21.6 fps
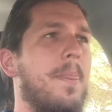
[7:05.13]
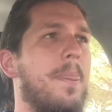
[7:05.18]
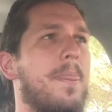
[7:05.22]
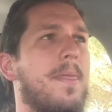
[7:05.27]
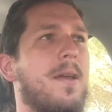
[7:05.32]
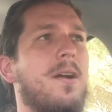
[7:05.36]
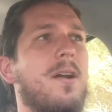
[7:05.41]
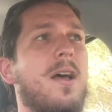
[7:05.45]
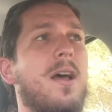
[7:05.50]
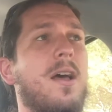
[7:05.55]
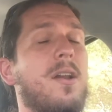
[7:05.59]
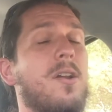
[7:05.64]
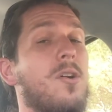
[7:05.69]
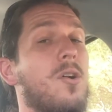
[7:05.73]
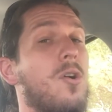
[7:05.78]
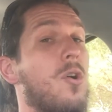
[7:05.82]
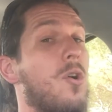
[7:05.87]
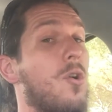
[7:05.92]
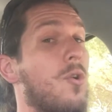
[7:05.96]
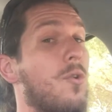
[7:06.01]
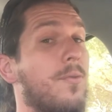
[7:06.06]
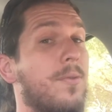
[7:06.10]
They're not
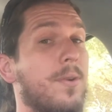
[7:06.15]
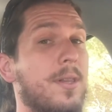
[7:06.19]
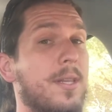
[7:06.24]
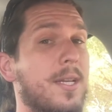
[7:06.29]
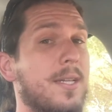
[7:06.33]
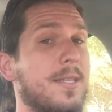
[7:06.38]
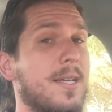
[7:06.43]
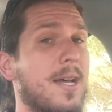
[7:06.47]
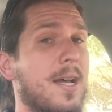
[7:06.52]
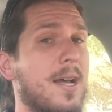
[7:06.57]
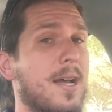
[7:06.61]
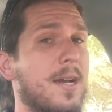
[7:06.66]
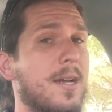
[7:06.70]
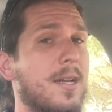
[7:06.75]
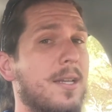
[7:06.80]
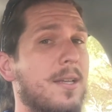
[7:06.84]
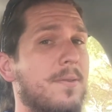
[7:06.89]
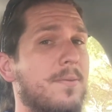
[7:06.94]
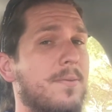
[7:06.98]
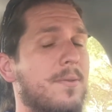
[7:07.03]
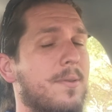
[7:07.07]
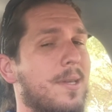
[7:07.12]
overly
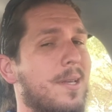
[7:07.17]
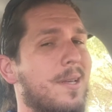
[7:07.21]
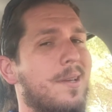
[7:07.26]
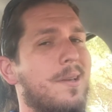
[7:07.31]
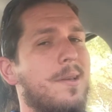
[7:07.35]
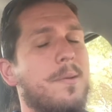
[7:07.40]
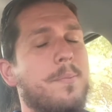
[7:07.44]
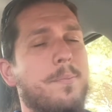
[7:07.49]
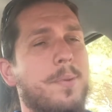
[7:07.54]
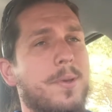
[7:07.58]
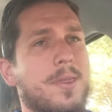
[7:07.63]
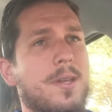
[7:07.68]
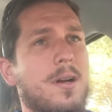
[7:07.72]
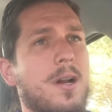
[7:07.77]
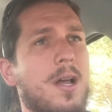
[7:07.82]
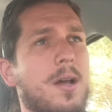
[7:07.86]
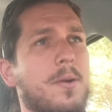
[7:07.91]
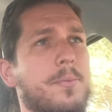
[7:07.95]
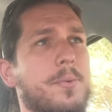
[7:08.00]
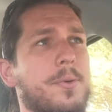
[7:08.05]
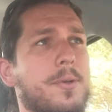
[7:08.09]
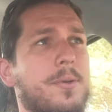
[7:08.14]
talkative, but they're
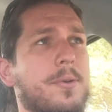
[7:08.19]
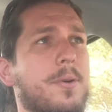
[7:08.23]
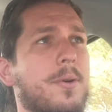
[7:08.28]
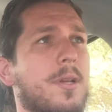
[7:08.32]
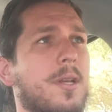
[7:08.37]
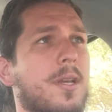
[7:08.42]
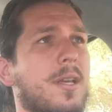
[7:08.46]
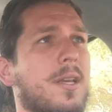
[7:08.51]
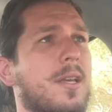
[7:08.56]
not rude.